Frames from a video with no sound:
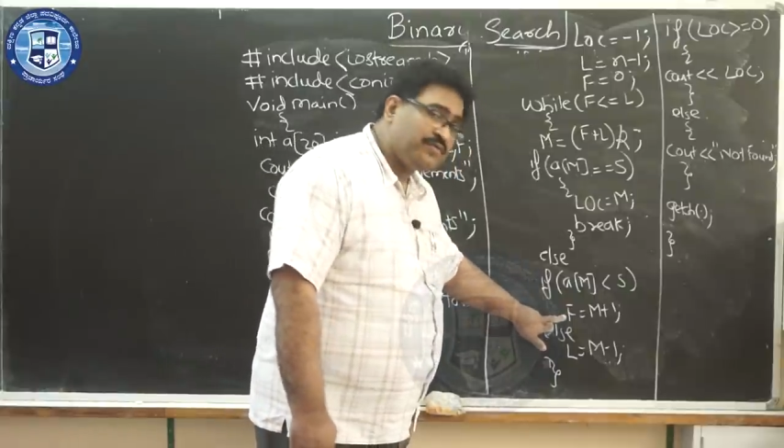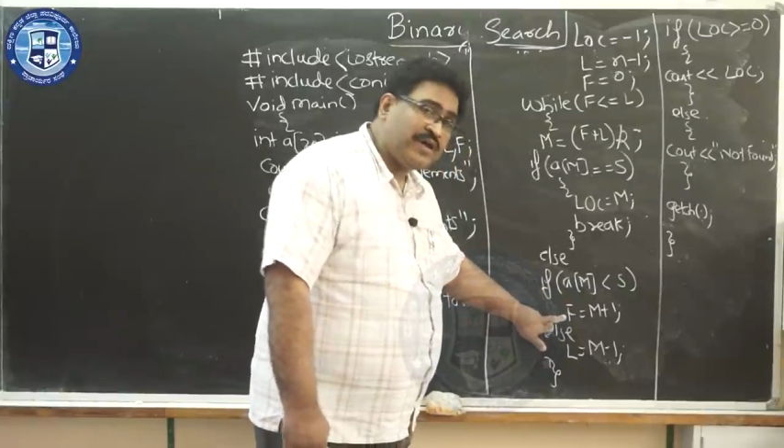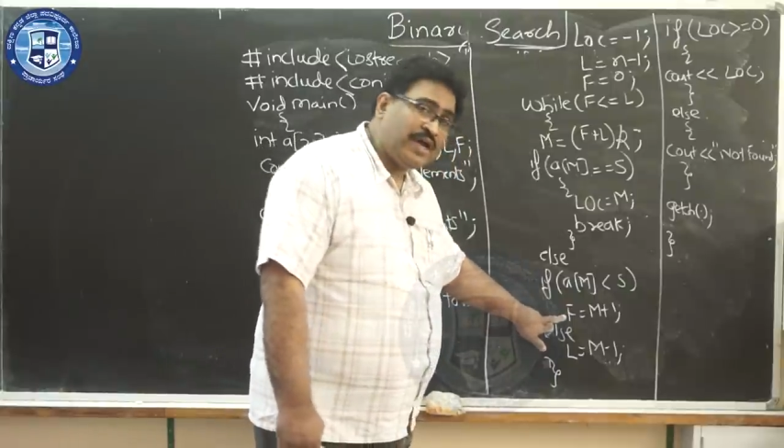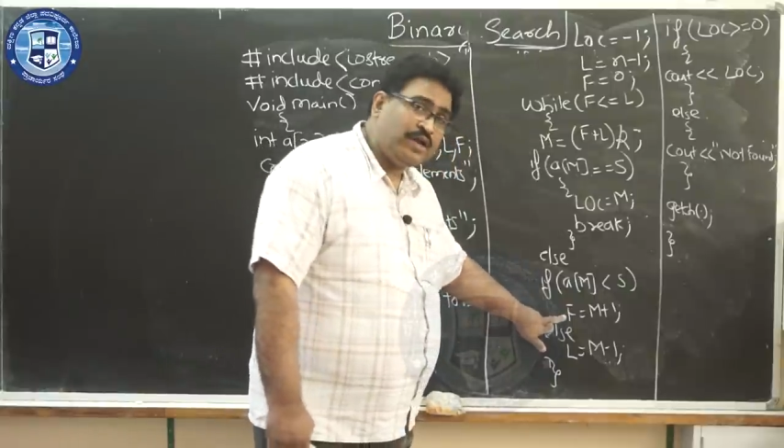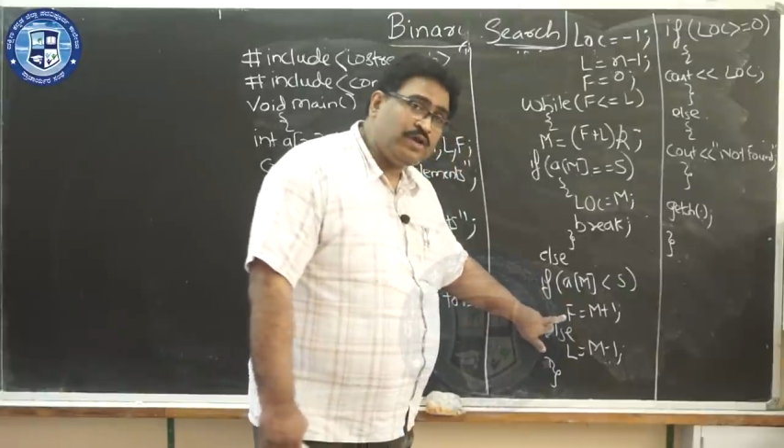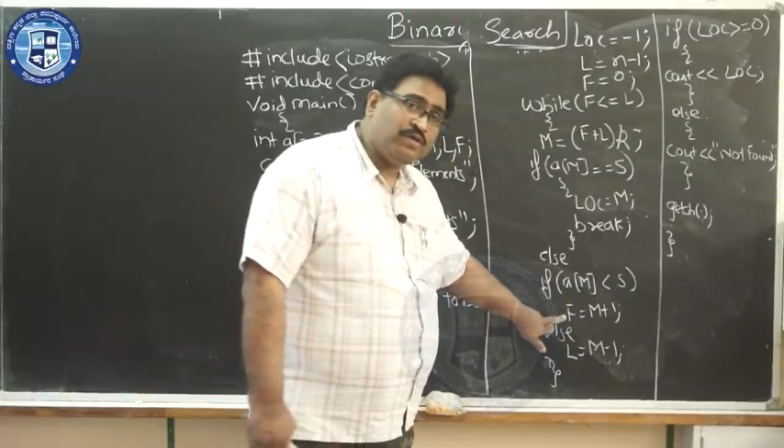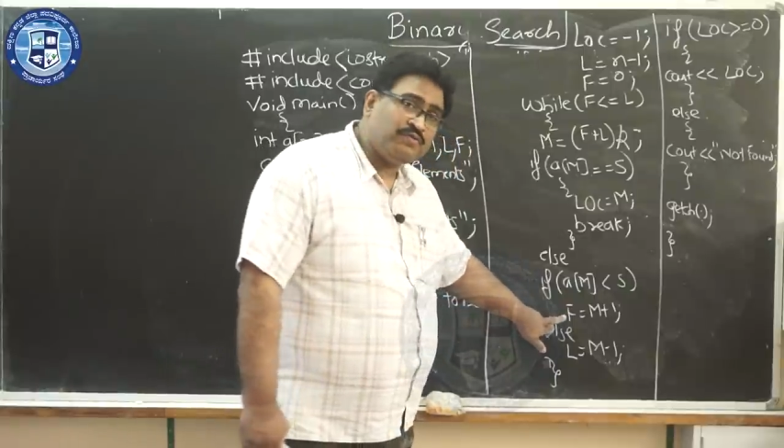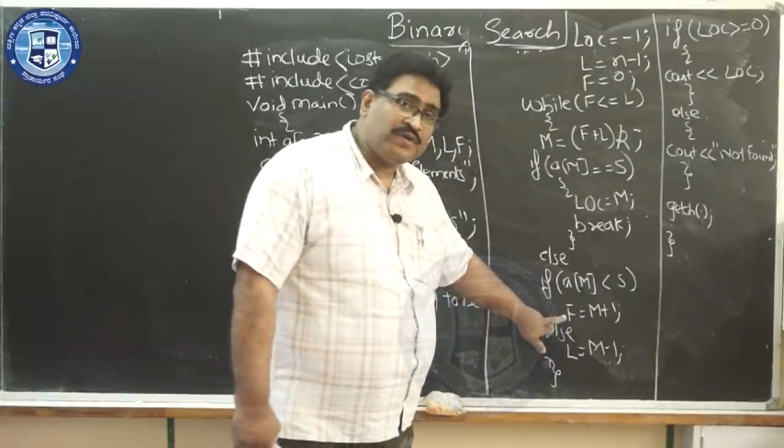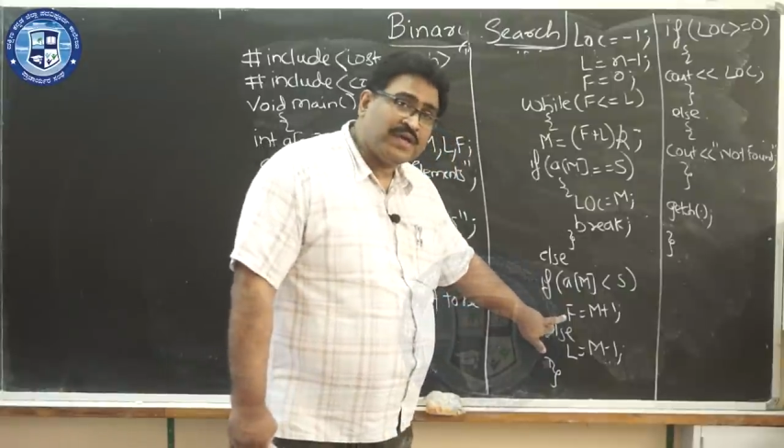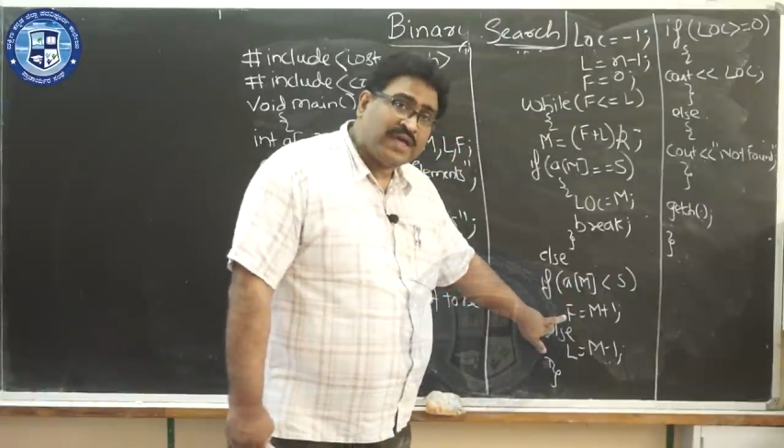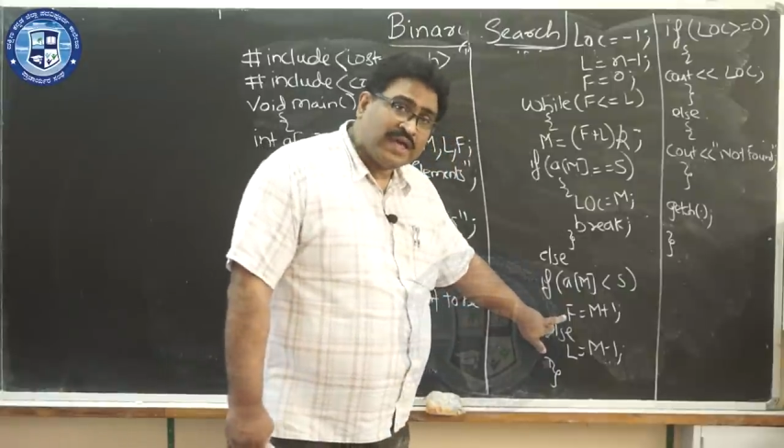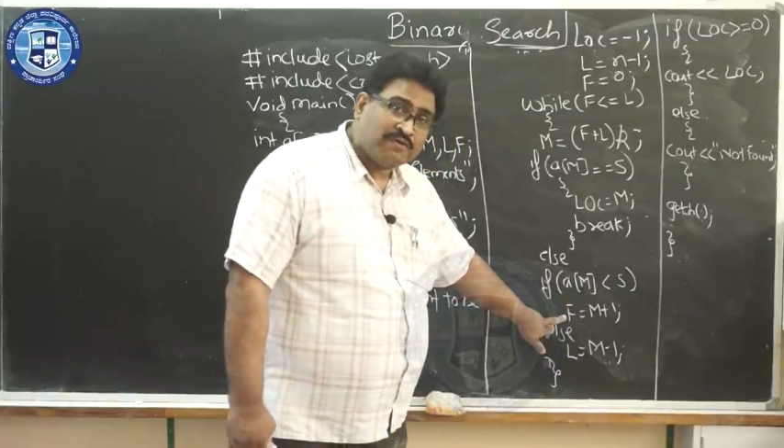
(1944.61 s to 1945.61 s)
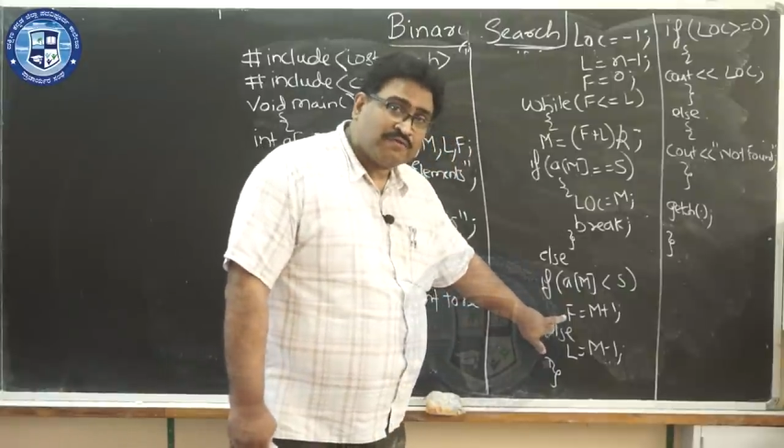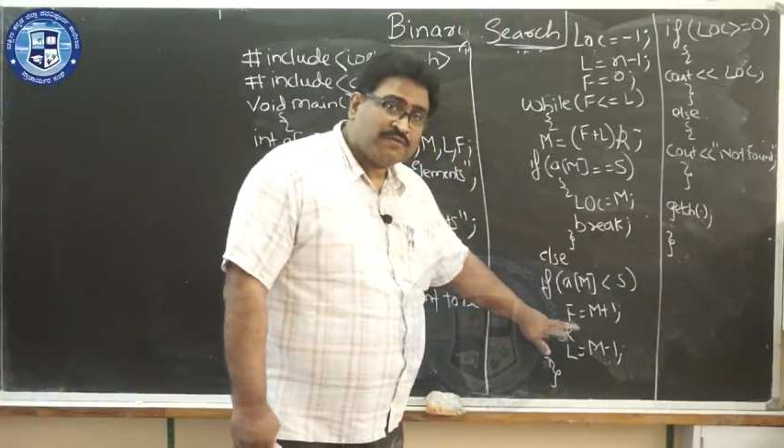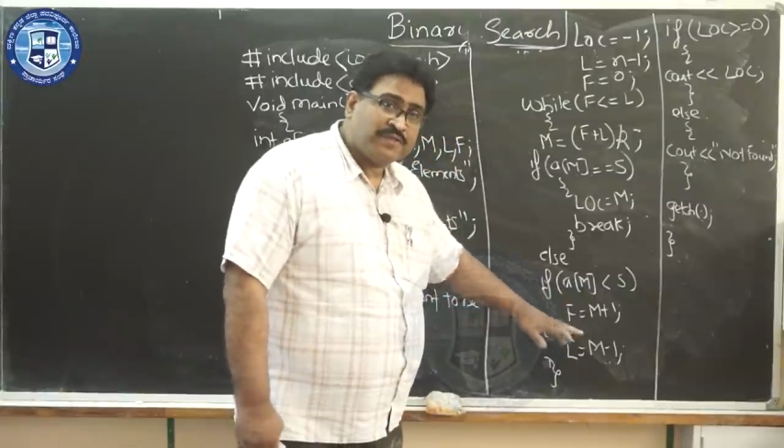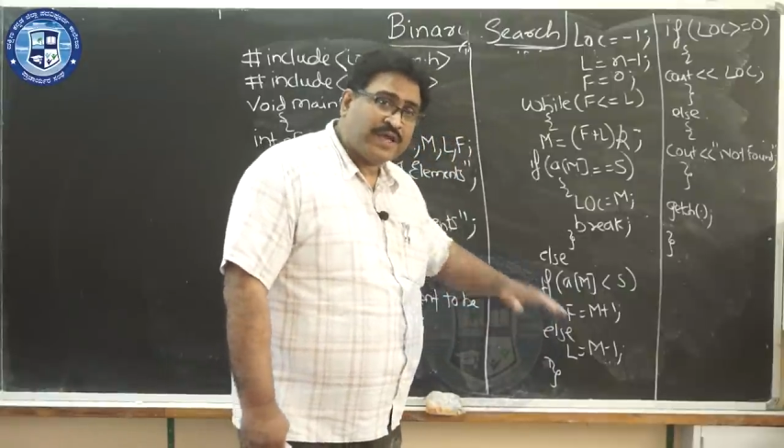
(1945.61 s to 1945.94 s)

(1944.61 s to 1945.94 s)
the value of f.